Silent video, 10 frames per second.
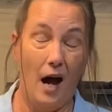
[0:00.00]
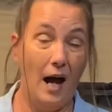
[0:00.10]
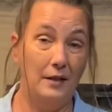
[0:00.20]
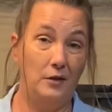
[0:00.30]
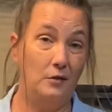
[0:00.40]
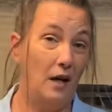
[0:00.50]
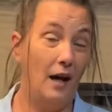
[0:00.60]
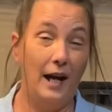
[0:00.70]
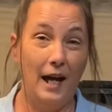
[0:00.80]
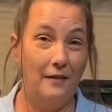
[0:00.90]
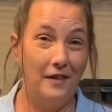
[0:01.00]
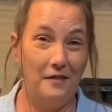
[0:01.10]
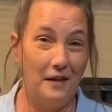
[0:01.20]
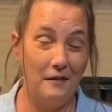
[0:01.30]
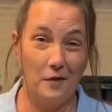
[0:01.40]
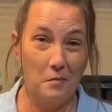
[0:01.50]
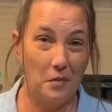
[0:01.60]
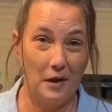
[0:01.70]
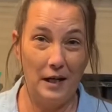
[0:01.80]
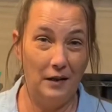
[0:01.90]
I do not have a favorite
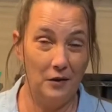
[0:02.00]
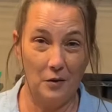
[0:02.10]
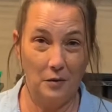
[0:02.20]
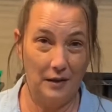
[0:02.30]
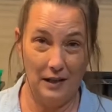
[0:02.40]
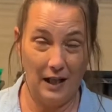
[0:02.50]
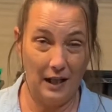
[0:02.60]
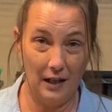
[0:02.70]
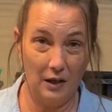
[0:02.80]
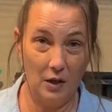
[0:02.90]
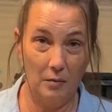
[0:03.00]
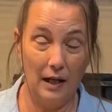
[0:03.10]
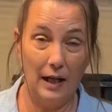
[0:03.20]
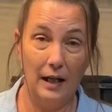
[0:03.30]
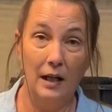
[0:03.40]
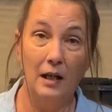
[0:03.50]
brand or one that I got to go by.